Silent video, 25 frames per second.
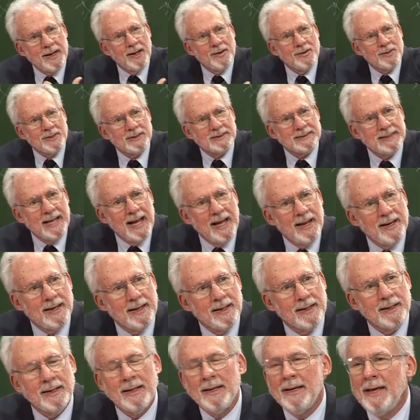in
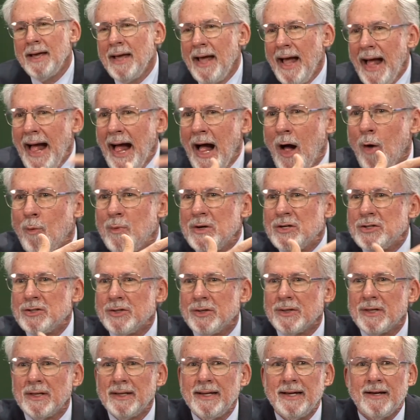understanding how we
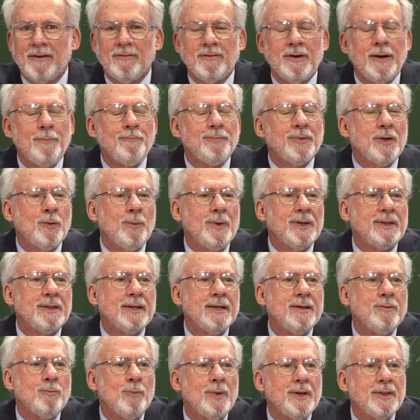should live
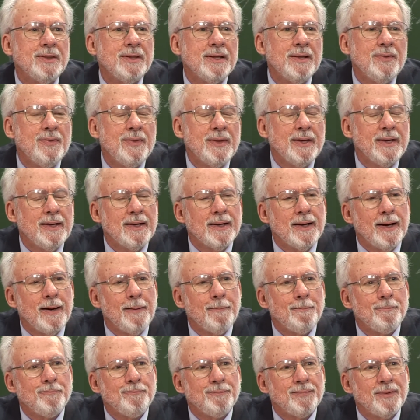within, within, the,
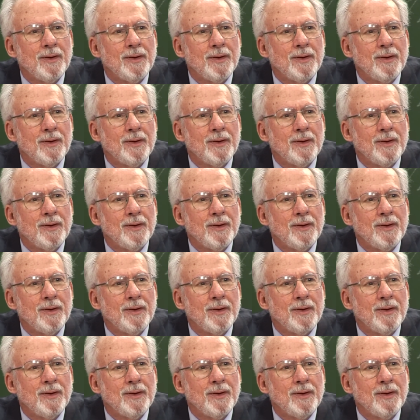um,